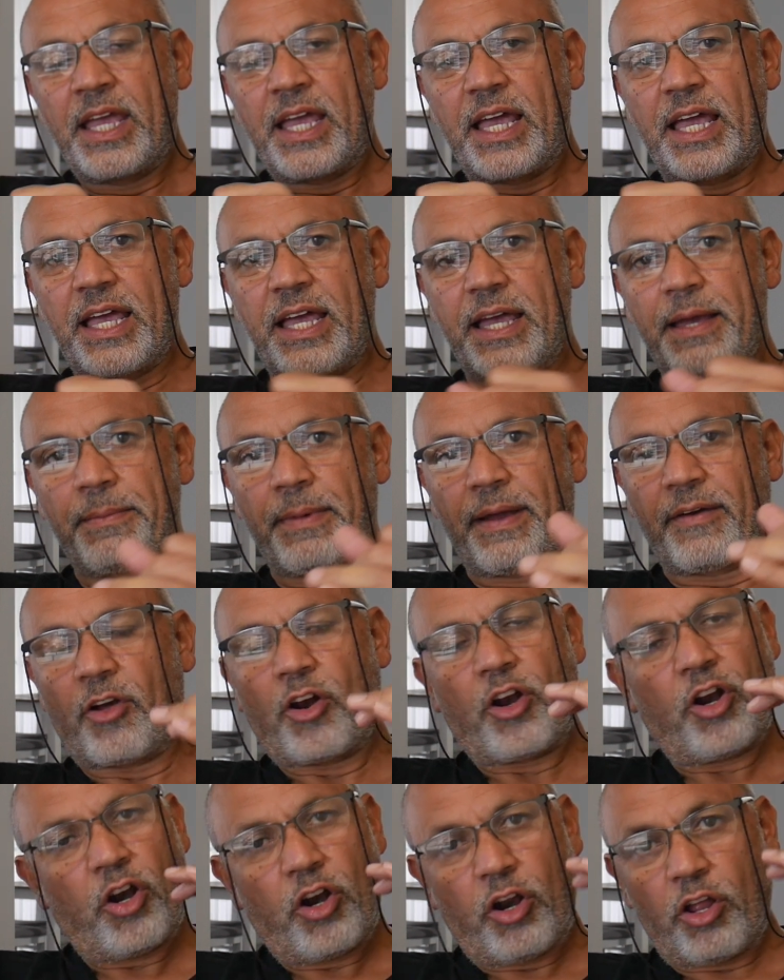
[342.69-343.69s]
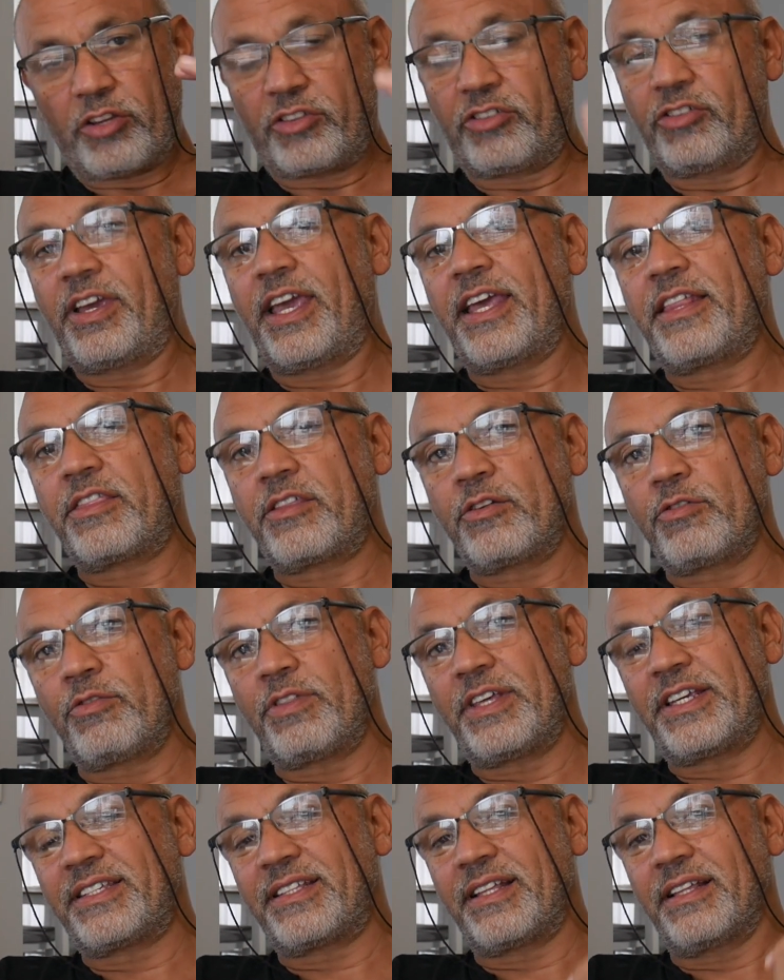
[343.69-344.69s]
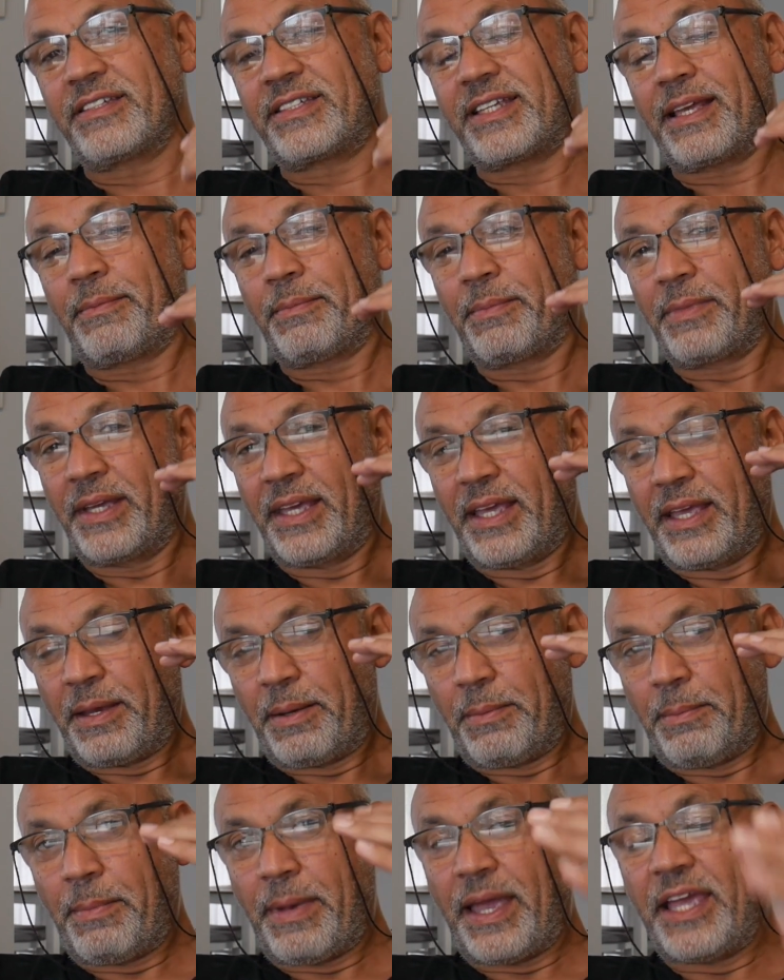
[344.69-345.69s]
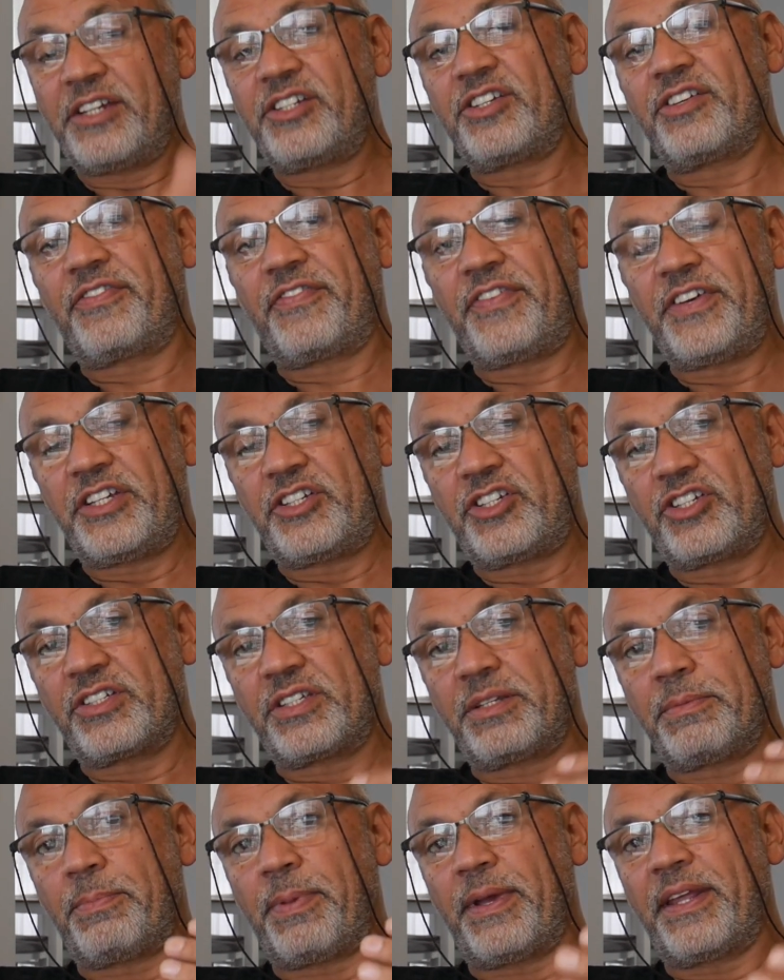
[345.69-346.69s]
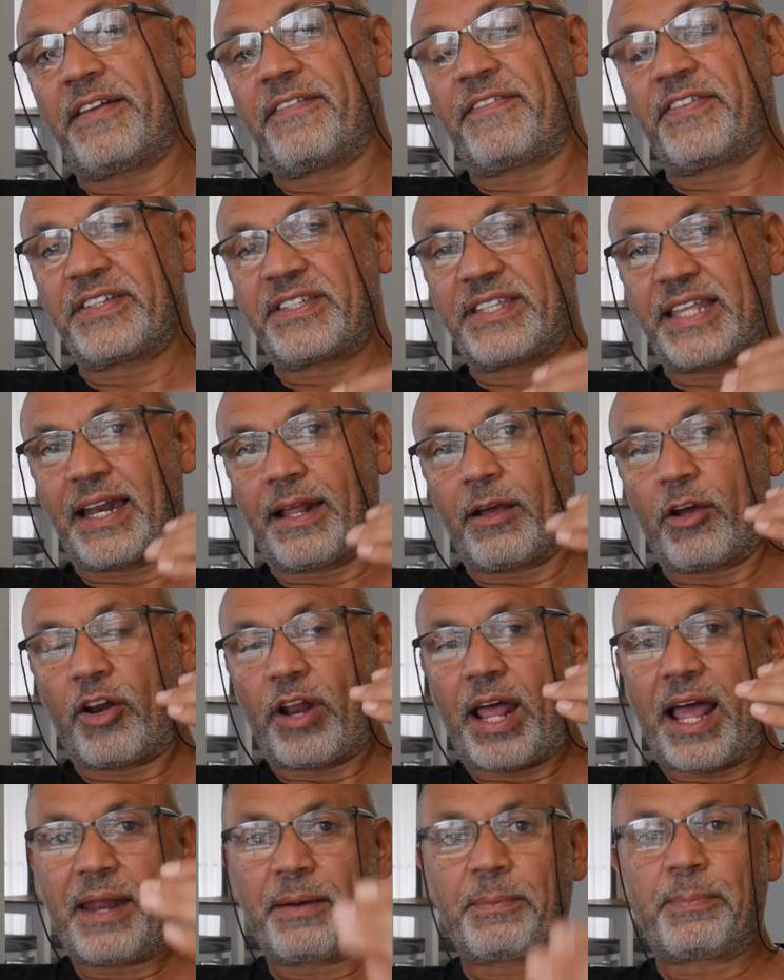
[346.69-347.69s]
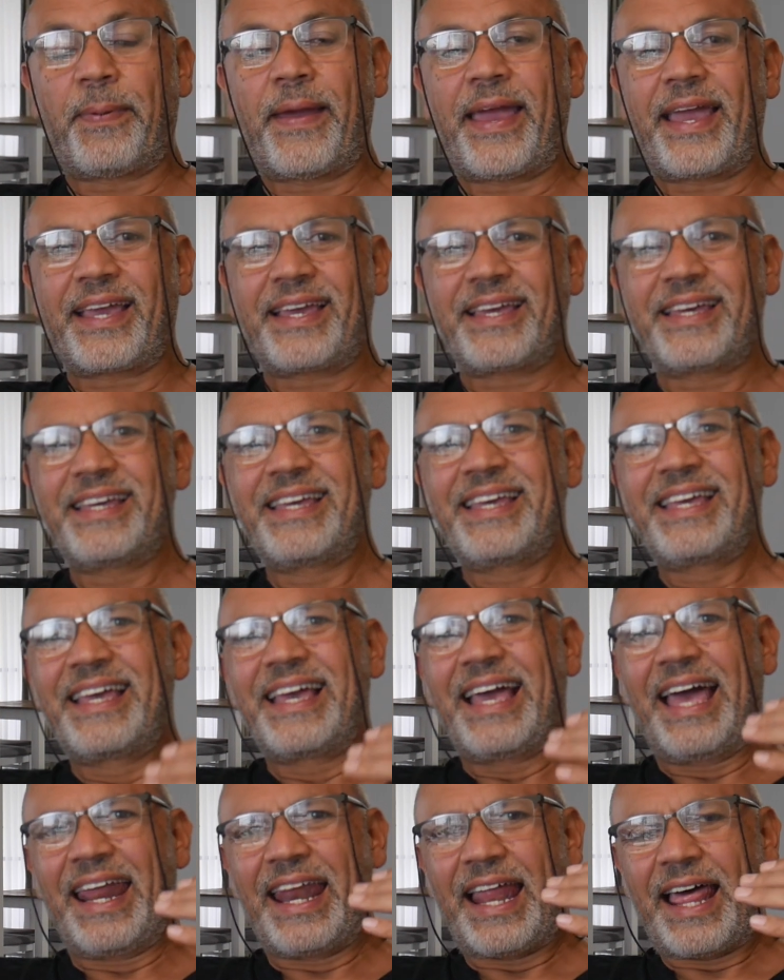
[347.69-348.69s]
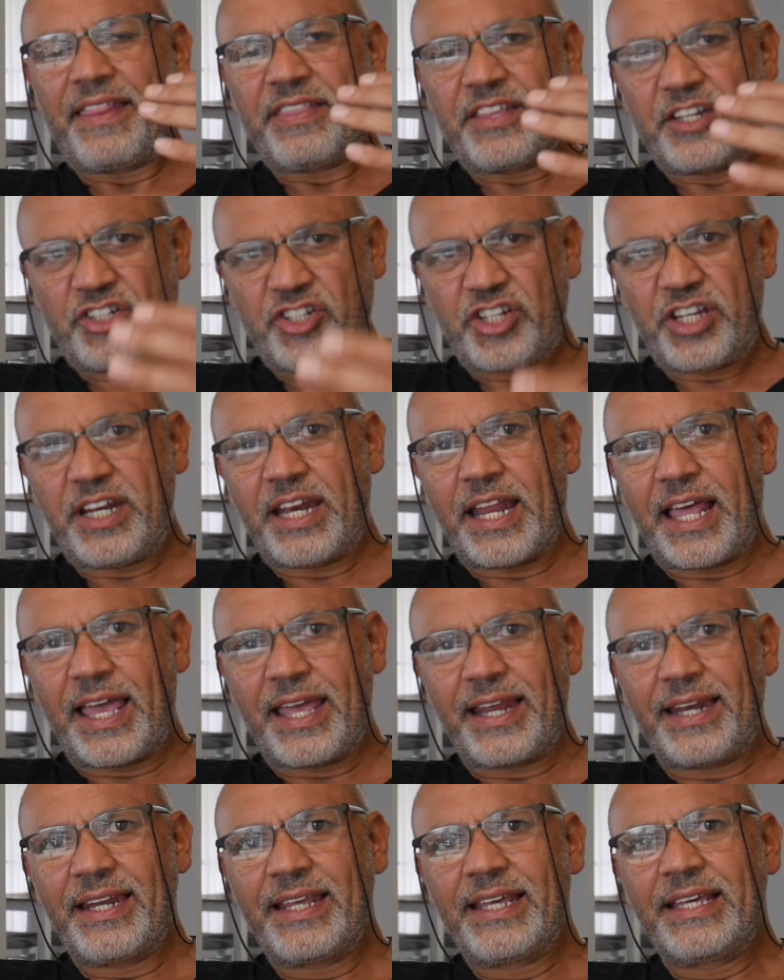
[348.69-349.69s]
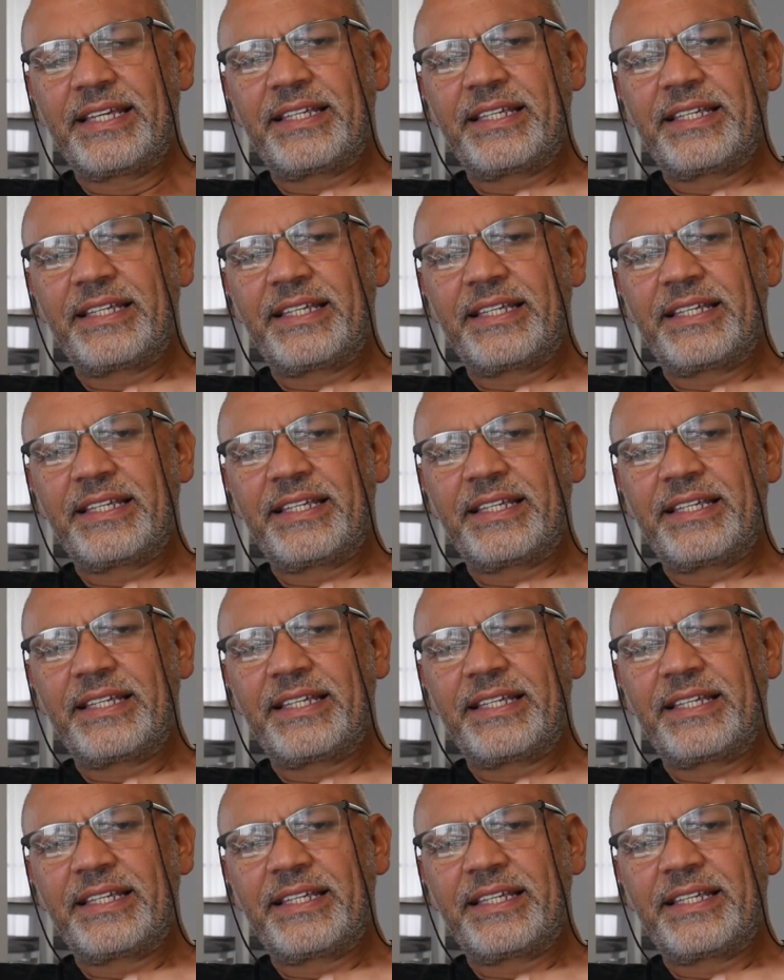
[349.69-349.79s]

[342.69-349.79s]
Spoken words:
I've got a lot to get through. There's still some major features and benefits that I've got to unpack around the G9.